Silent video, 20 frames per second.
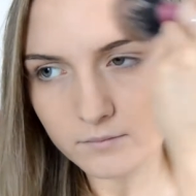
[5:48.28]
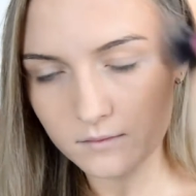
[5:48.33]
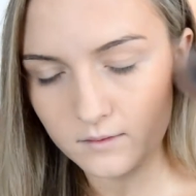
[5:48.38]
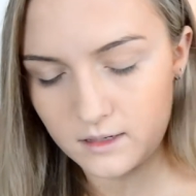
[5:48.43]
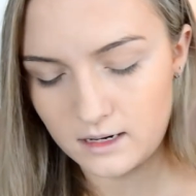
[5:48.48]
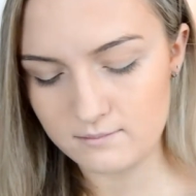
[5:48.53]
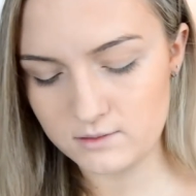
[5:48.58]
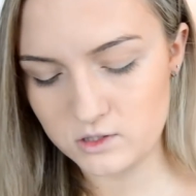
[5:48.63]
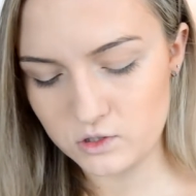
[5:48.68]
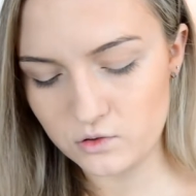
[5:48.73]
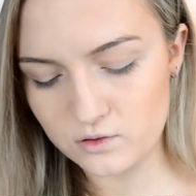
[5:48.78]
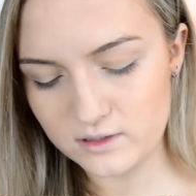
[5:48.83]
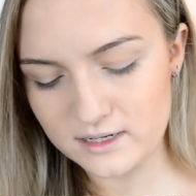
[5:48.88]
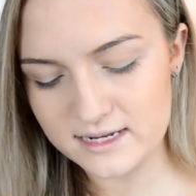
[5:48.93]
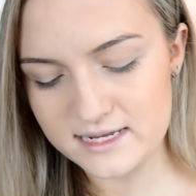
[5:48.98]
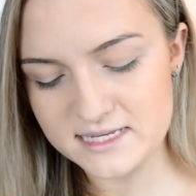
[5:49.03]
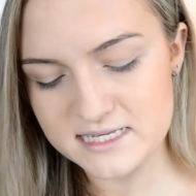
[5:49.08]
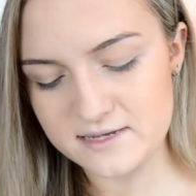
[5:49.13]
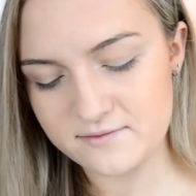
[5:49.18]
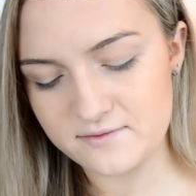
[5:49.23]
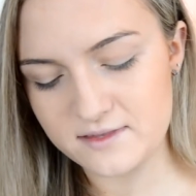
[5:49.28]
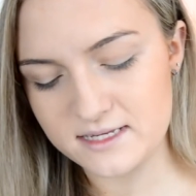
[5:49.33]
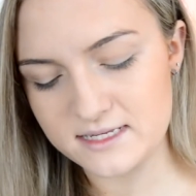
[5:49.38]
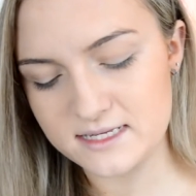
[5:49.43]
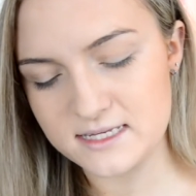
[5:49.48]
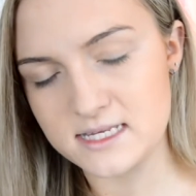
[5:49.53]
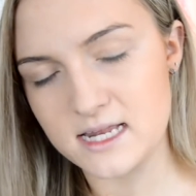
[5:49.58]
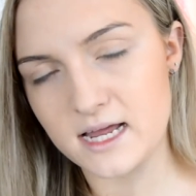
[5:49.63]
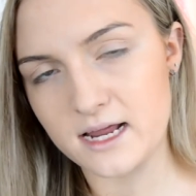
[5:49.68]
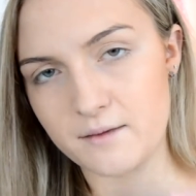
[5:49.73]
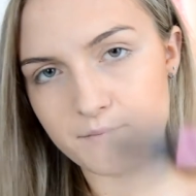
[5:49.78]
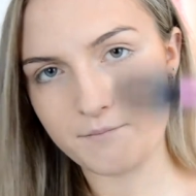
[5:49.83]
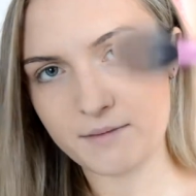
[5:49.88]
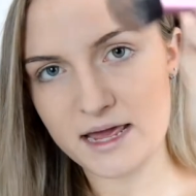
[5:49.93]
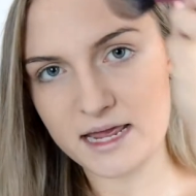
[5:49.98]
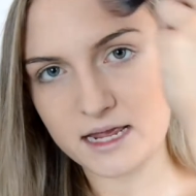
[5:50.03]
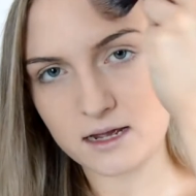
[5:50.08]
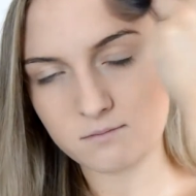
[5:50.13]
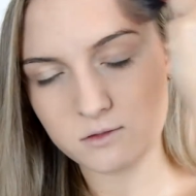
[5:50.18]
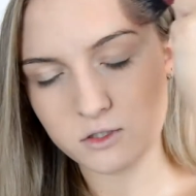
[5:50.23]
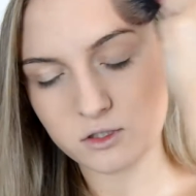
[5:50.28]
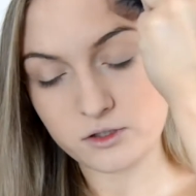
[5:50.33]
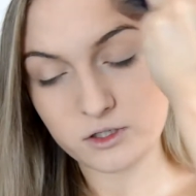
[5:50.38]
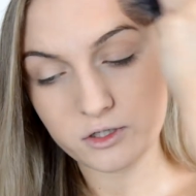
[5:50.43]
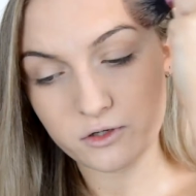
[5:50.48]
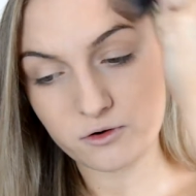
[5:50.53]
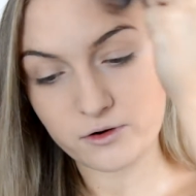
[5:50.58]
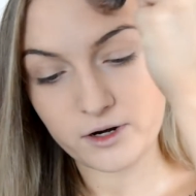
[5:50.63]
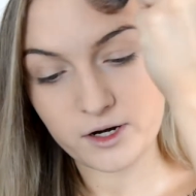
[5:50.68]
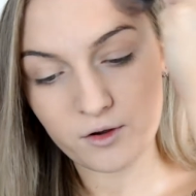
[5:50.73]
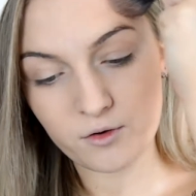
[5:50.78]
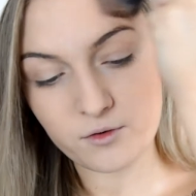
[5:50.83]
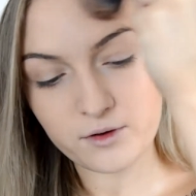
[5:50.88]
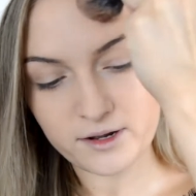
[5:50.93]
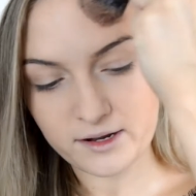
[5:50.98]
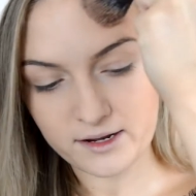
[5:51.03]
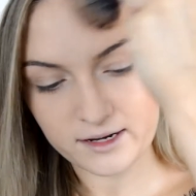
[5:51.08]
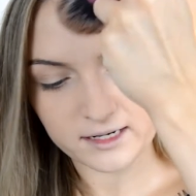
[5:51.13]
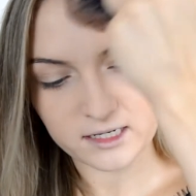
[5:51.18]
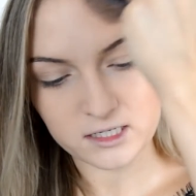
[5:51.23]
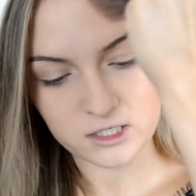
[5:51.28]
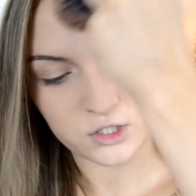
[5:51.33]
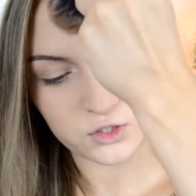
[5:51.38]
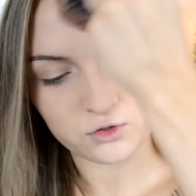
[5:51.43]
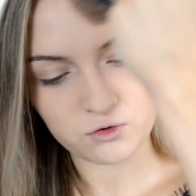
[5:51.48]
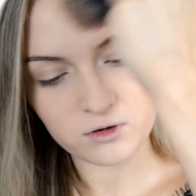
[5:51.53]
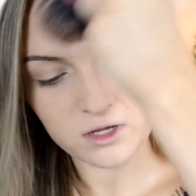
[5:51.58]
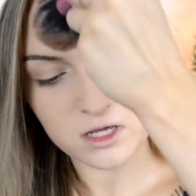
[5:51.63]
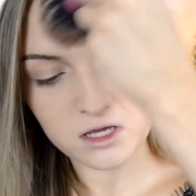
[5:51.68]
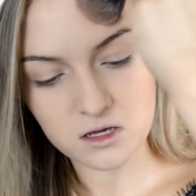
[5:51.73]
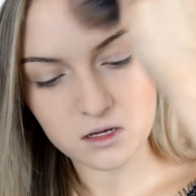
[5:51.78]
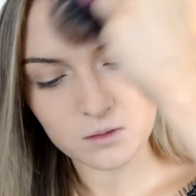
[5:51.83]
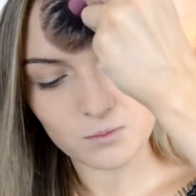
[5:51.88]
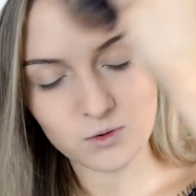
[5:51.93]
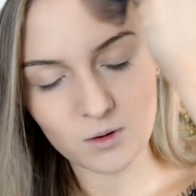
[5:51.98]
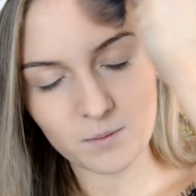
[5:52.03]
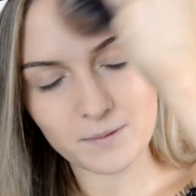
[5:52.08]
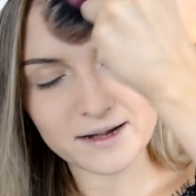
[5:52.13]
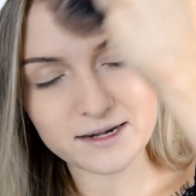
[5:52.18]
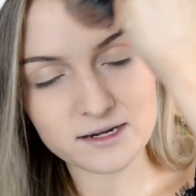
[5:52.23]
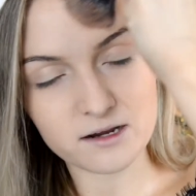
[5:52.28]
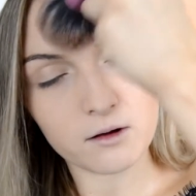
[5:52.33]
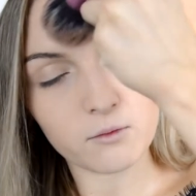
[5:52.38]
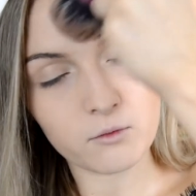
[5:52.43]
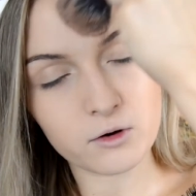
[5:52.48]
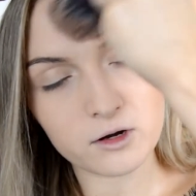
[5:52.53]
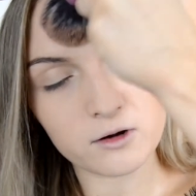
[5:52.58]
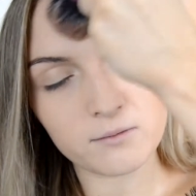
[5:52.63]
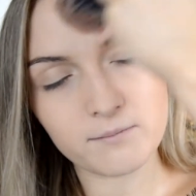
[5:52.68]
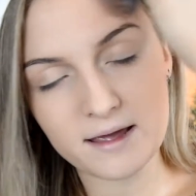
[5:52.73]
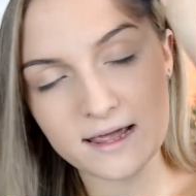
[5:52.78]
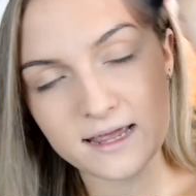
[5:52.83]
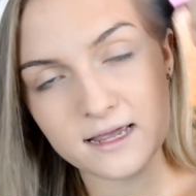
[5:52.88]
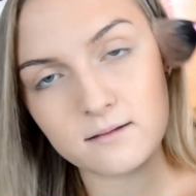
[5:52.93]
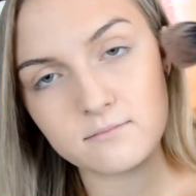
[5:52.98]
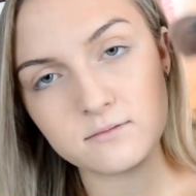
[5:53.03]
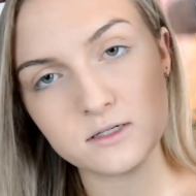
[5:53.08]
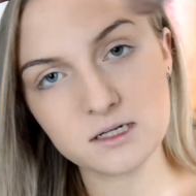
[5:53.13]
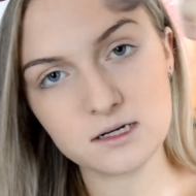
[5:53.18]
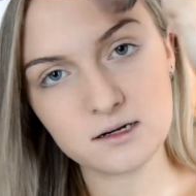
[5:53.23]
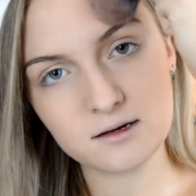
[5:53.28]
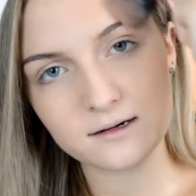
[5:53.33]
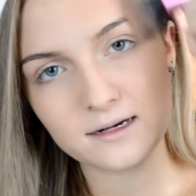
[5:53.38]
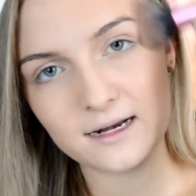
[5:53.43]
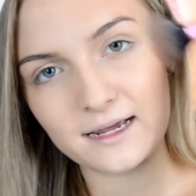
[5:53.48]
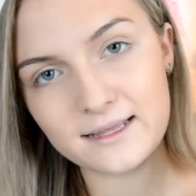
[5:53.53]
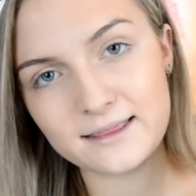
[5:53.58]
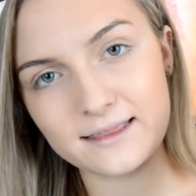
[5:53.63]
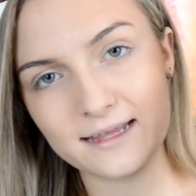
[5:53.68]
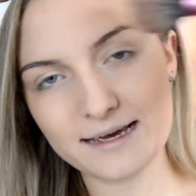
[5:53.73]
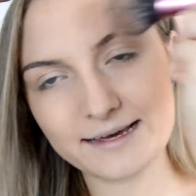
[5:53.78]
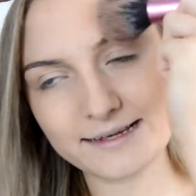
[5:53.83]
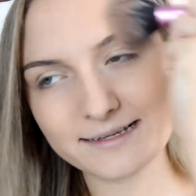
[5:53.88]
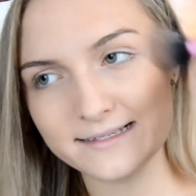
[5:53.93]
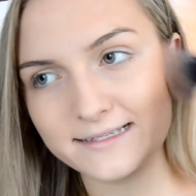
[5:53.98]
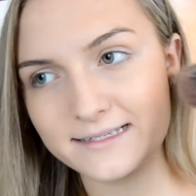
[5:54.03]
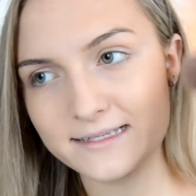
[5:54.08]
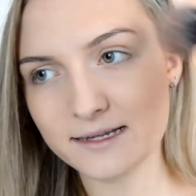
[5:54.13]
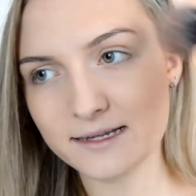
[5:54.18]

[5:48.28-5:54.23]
I'm talking as if this is like a makeup tutorial, and I can assure you, you probably don't want your makeup to look like this.